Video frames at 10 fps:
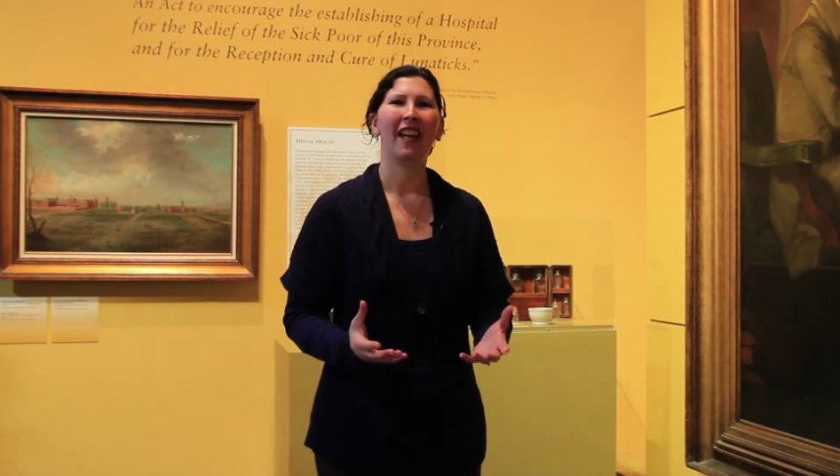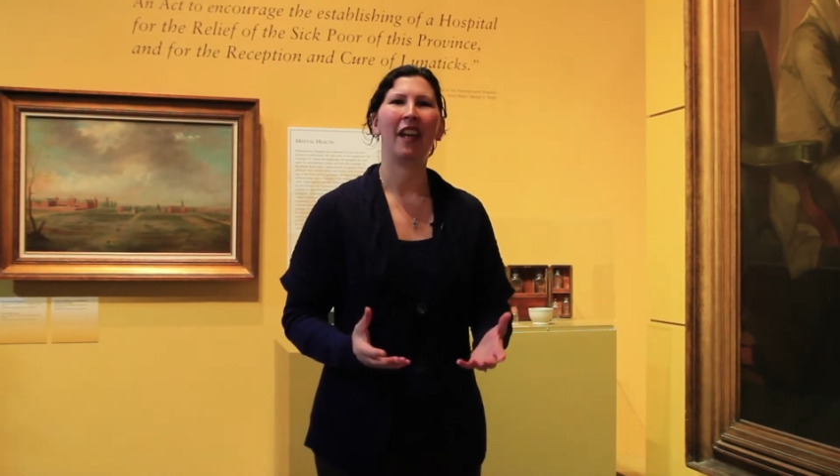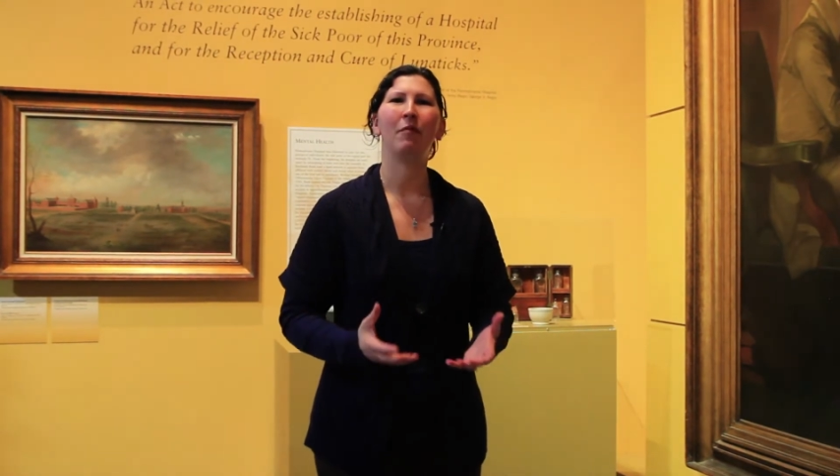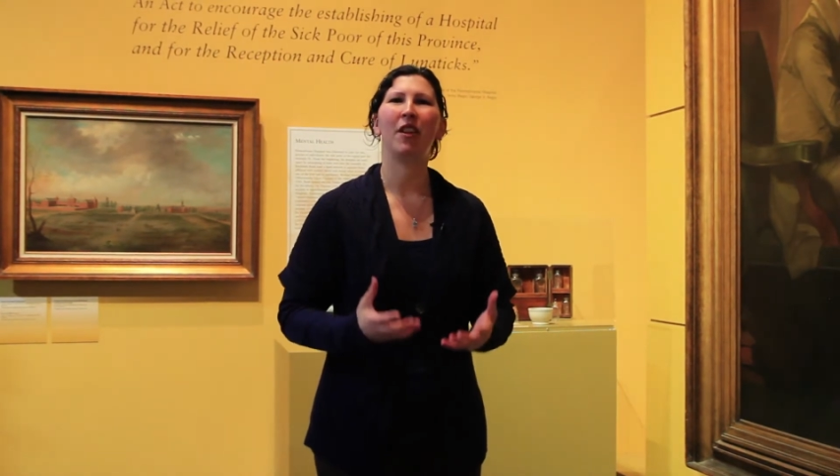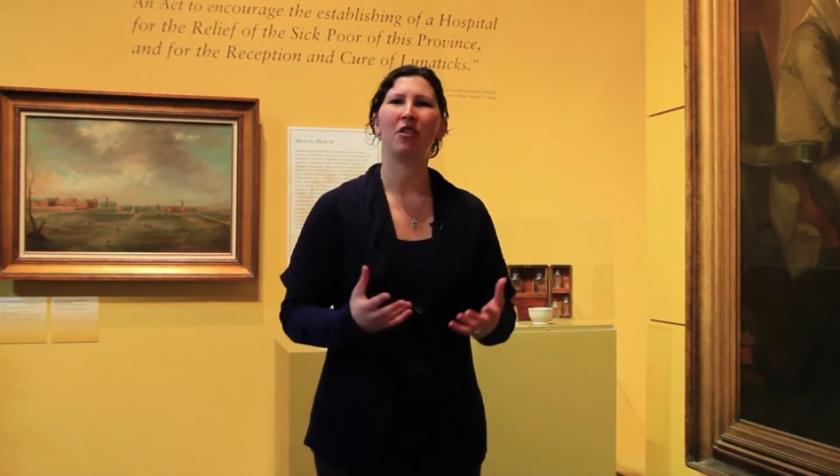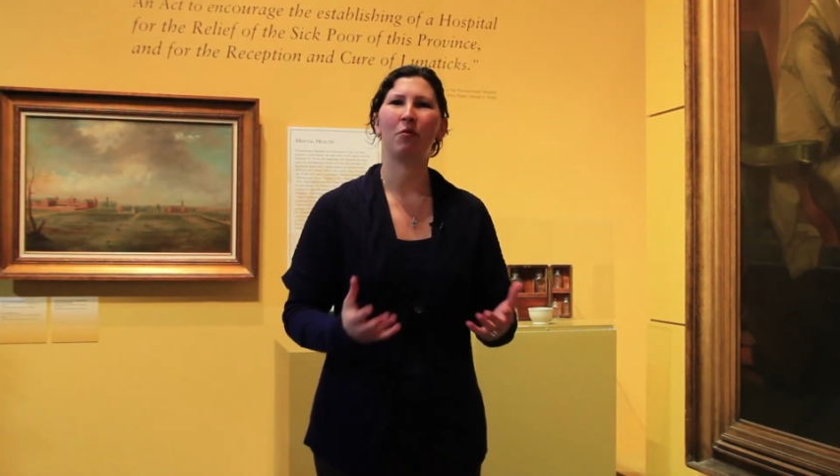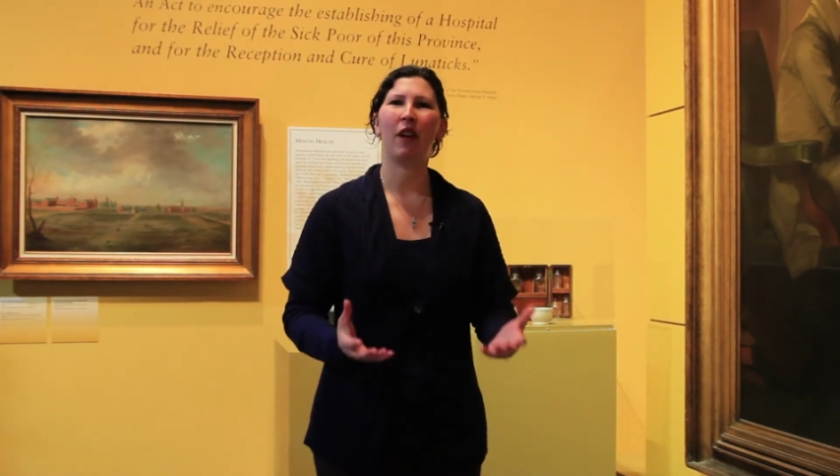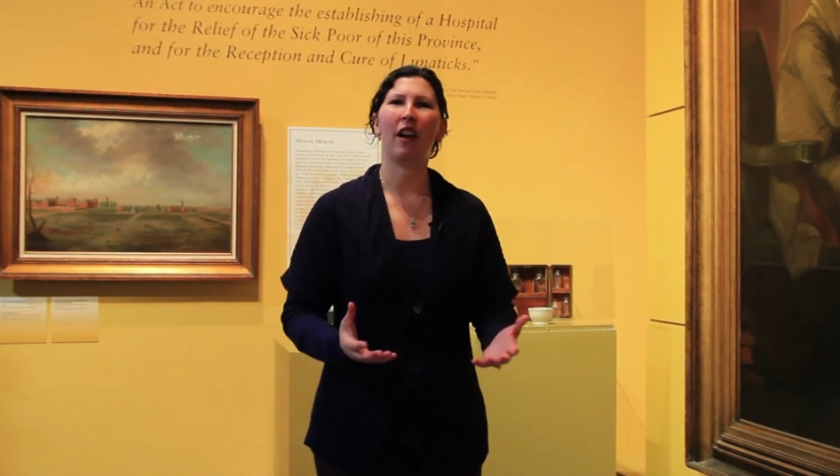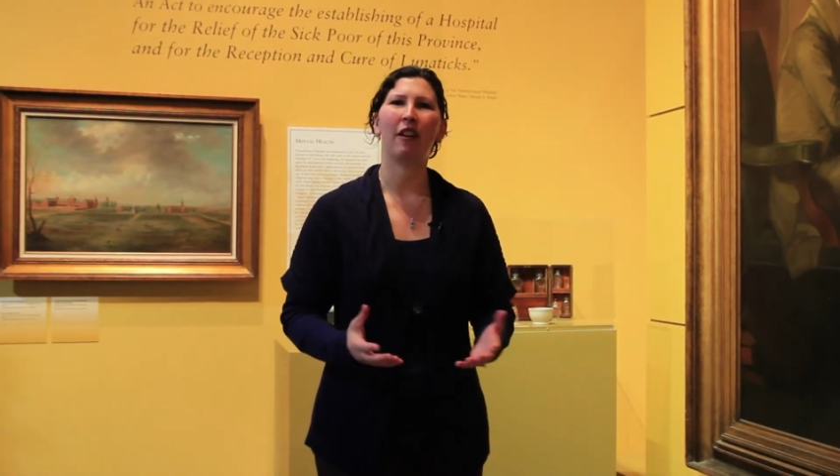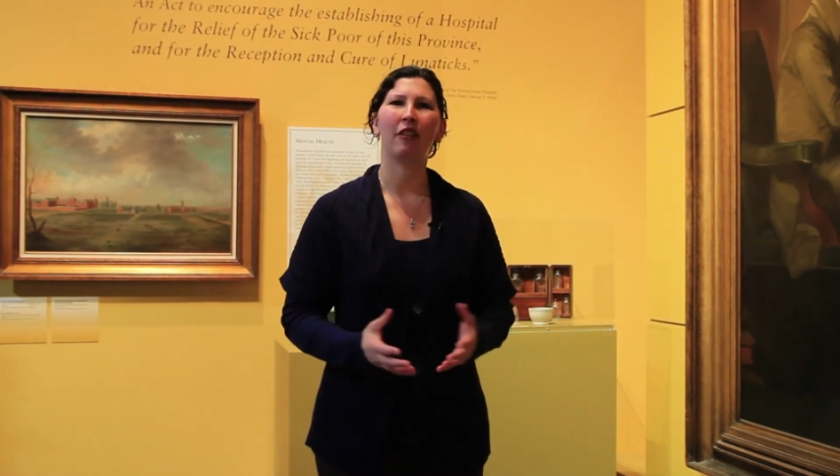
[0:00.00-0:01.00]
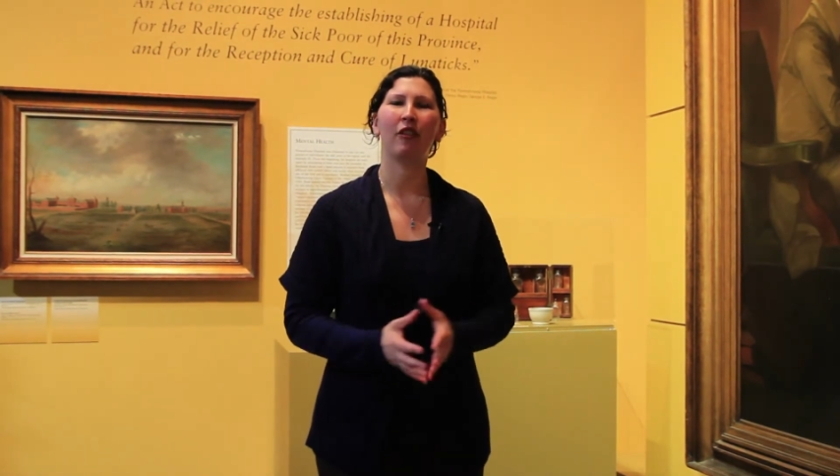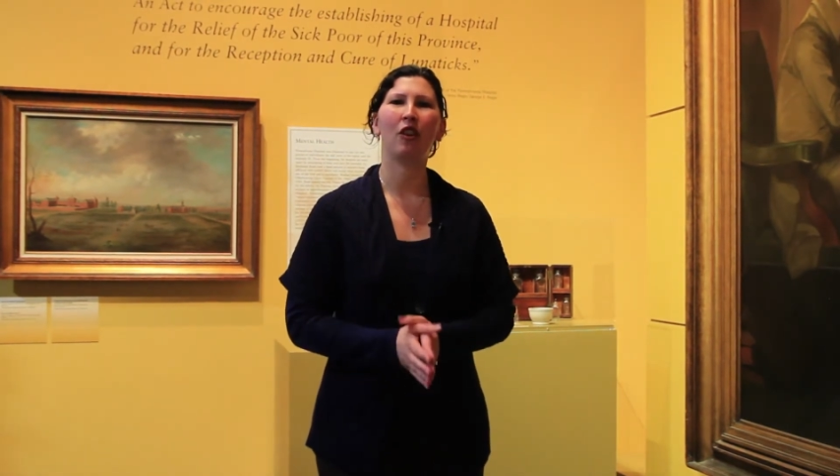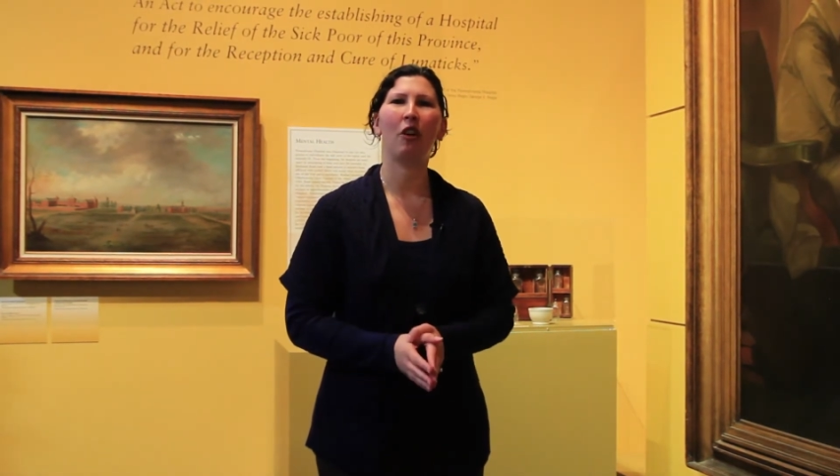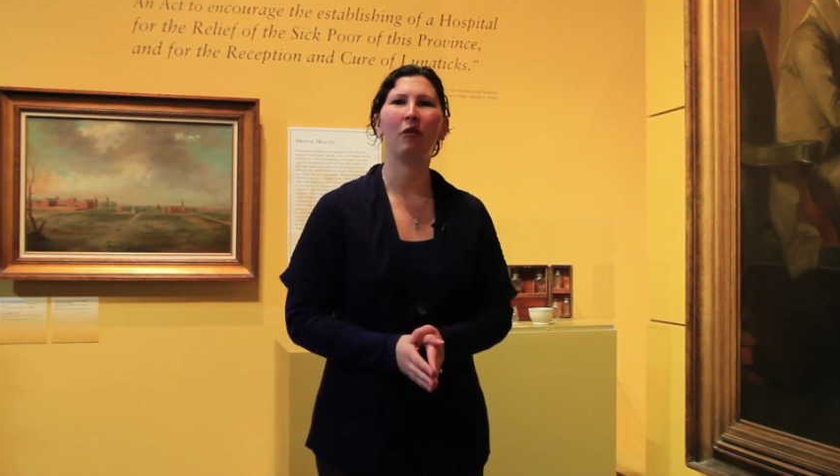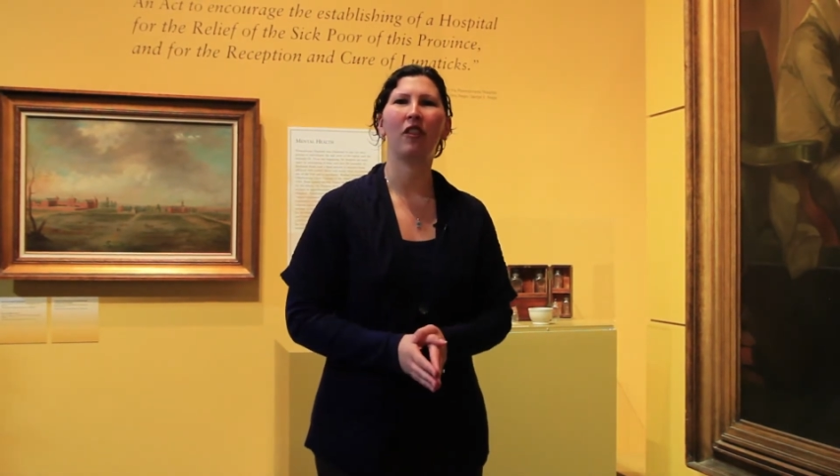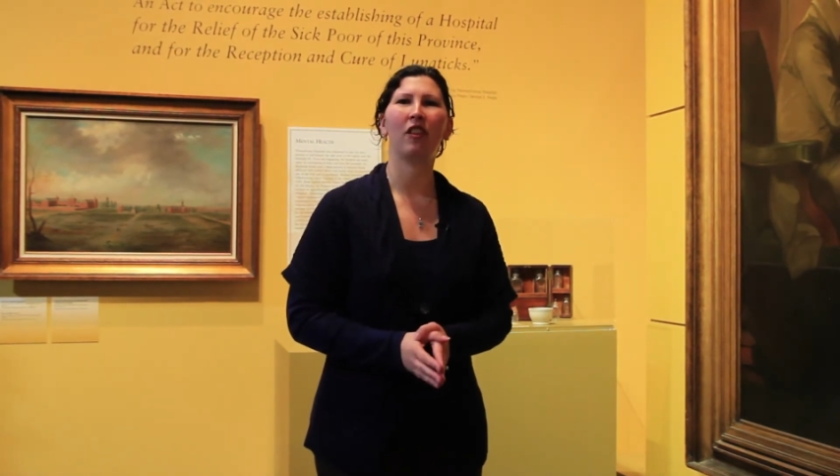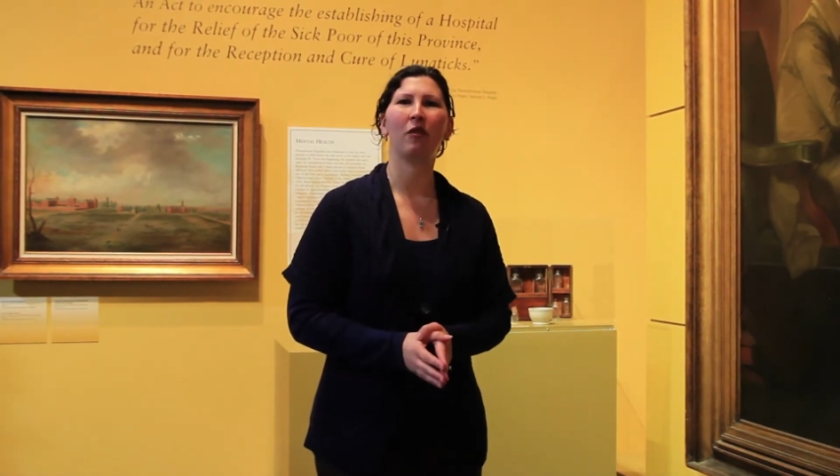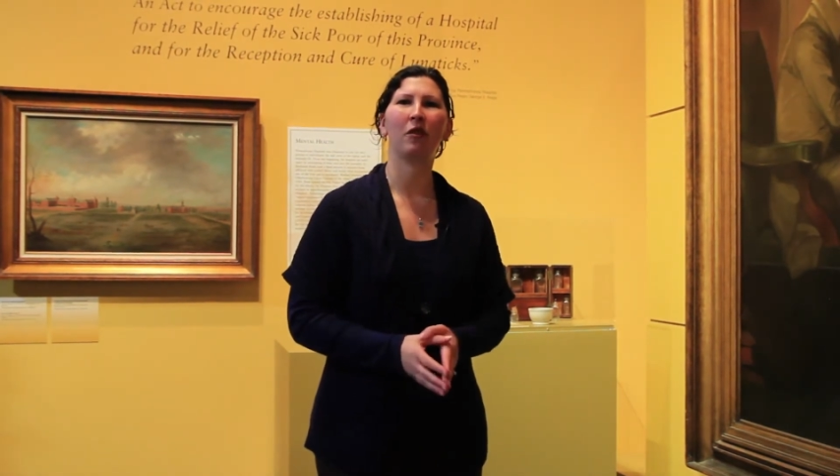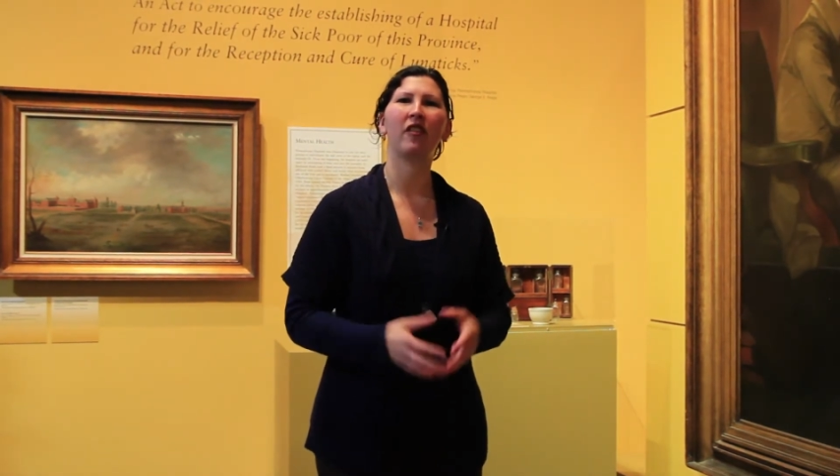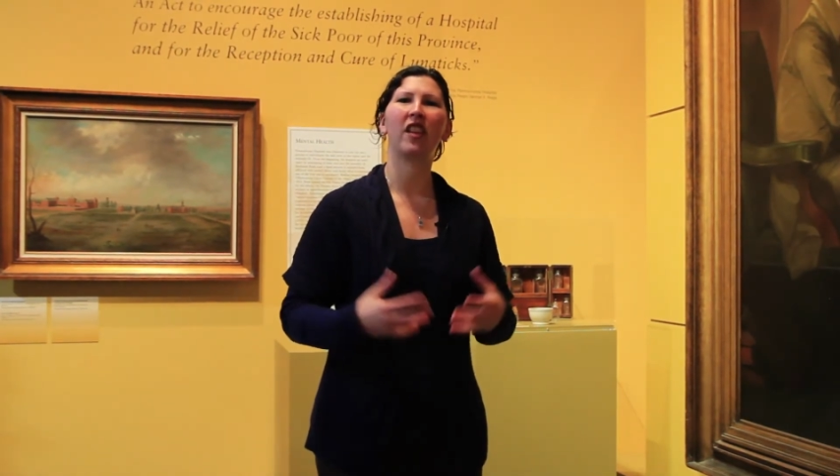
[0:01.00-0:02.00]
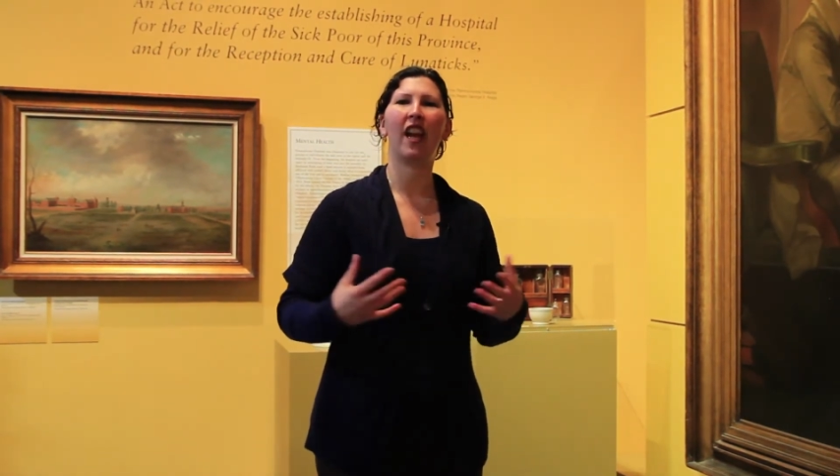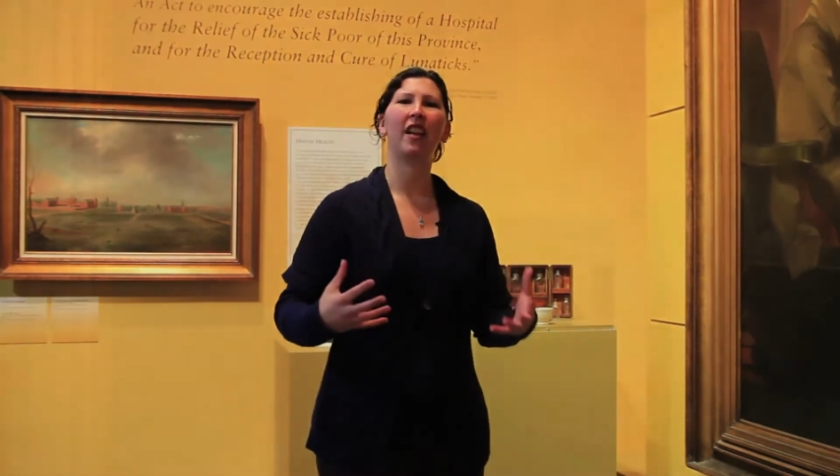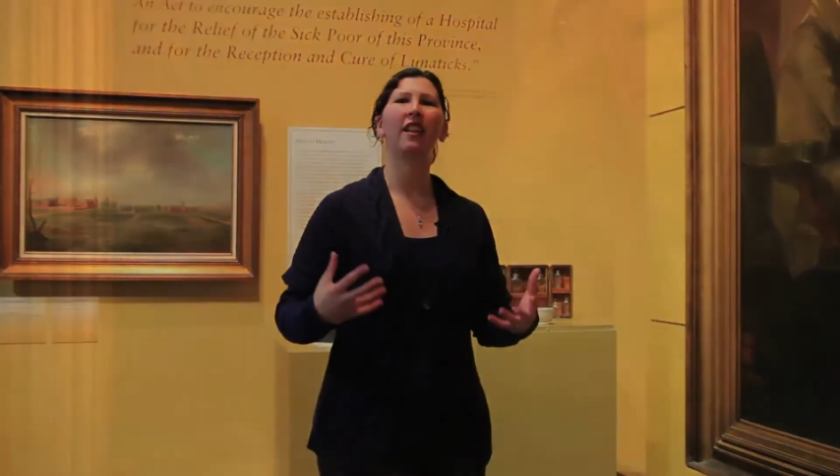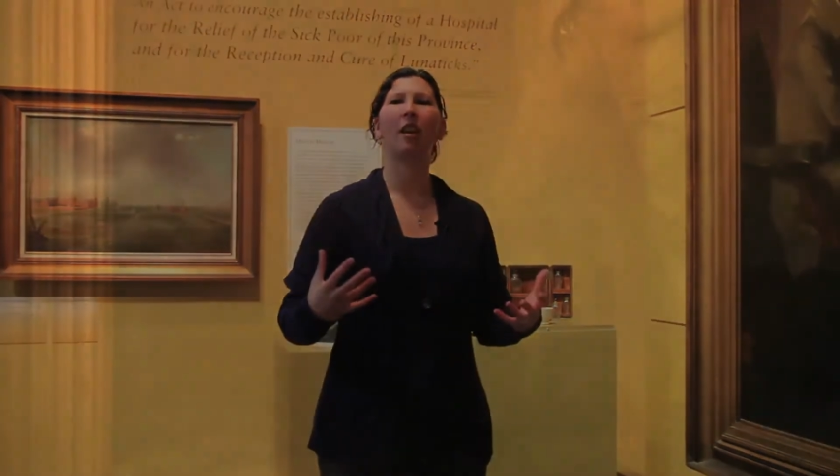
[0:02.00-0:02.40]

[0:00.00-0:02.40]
image where Coates is sort of standing